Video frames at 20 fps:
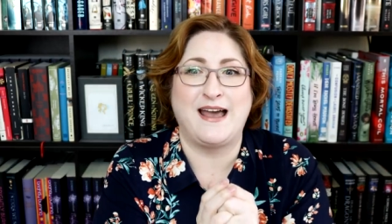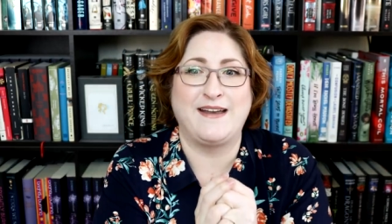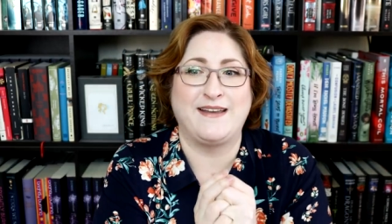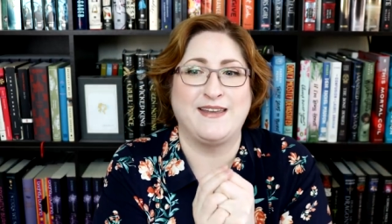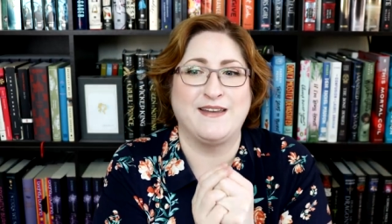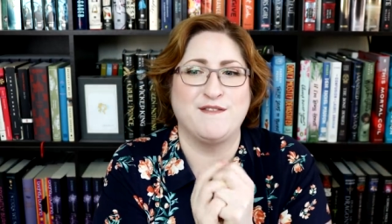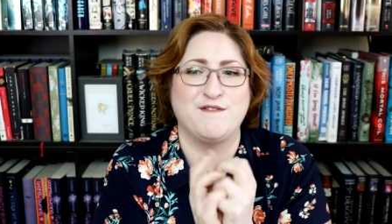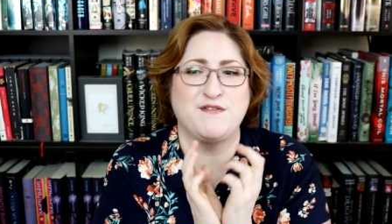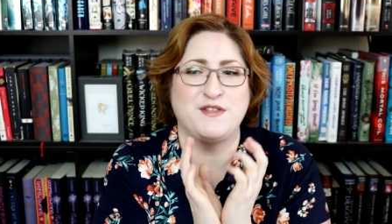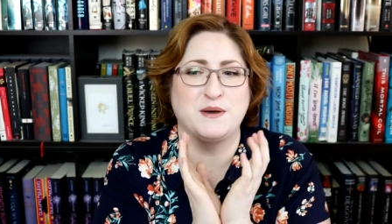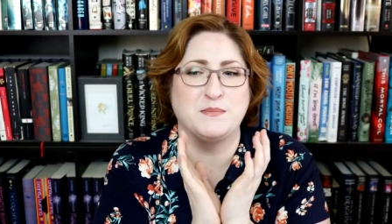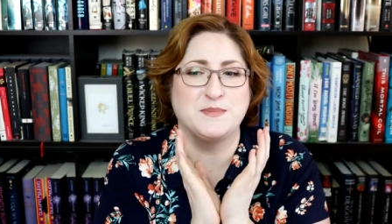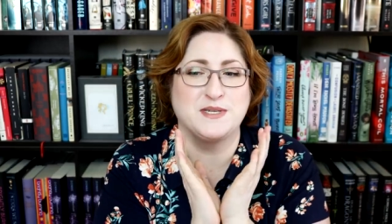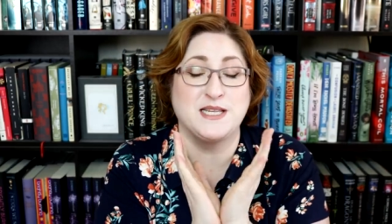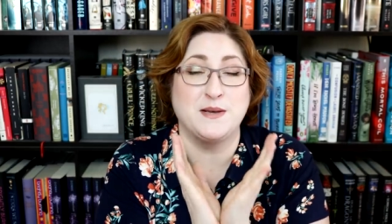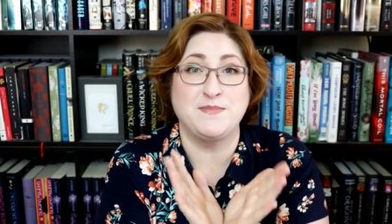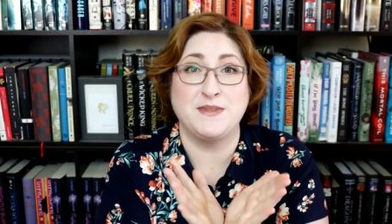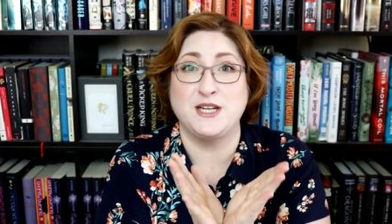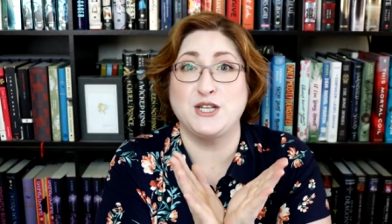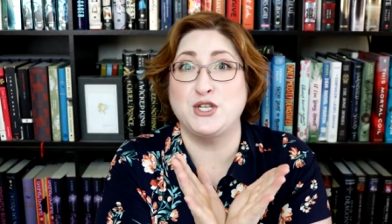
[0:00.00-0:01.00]
give them
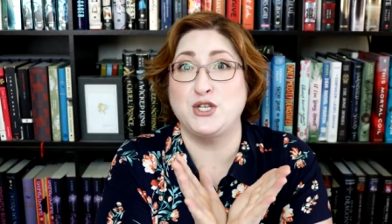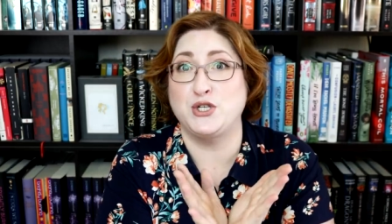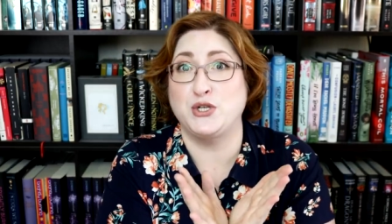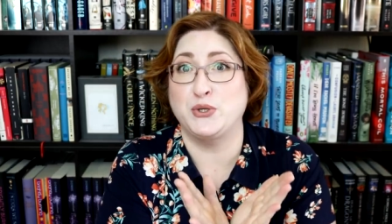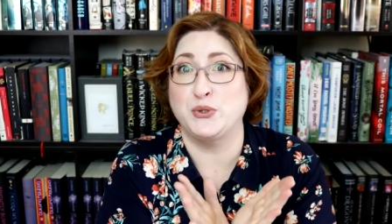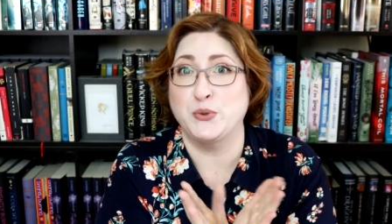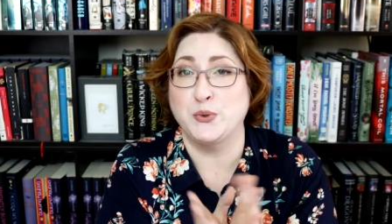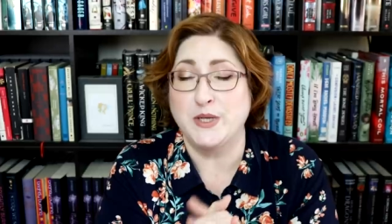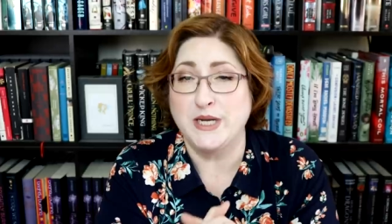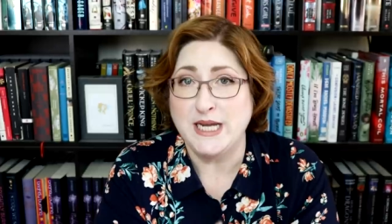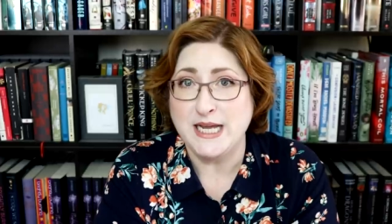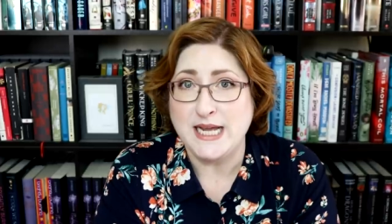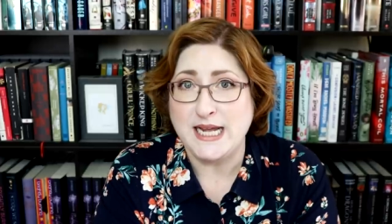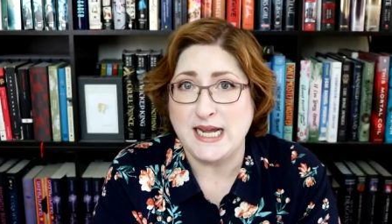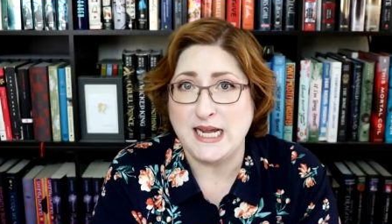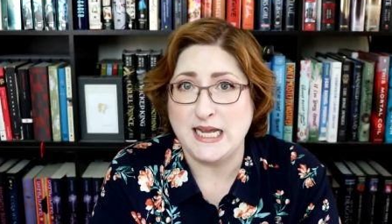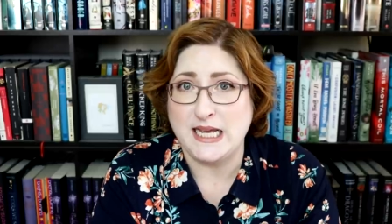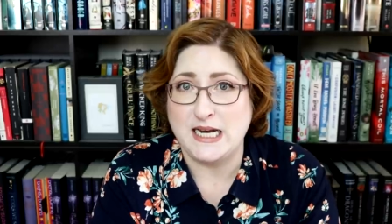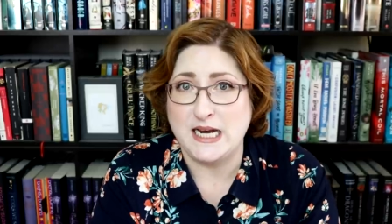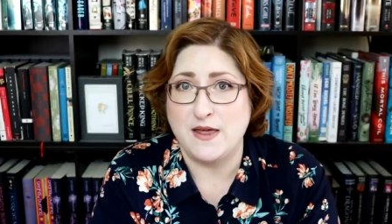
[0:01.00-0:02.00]
something to do
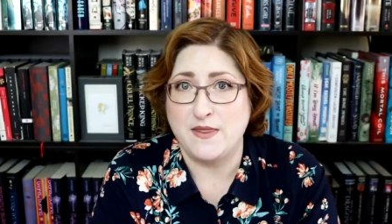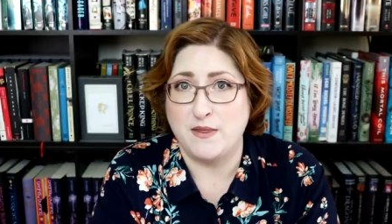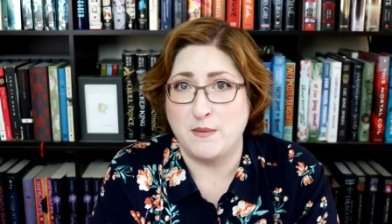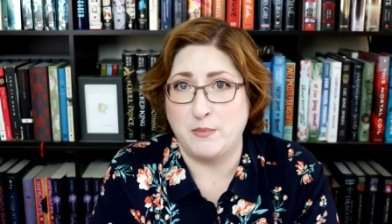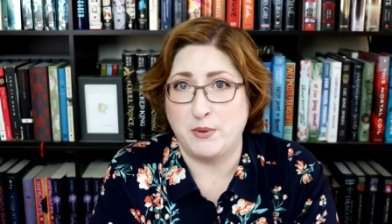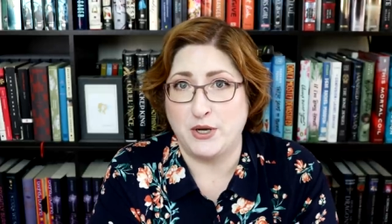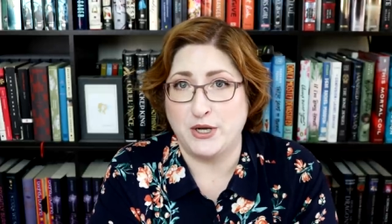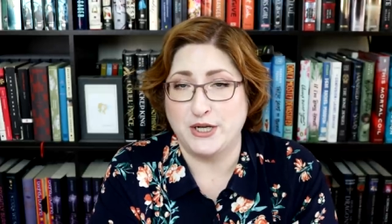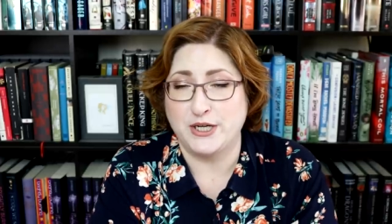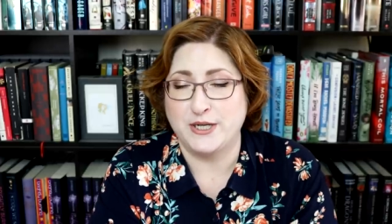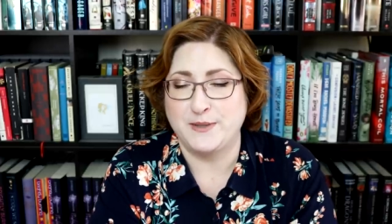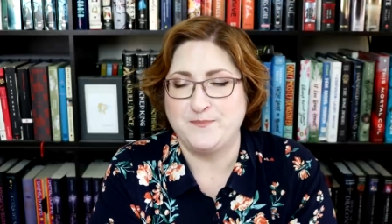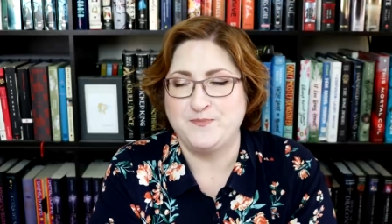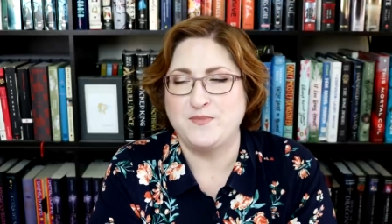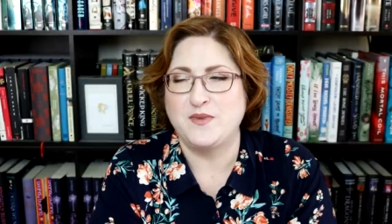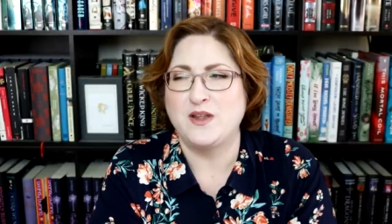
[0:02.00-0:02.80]
in the book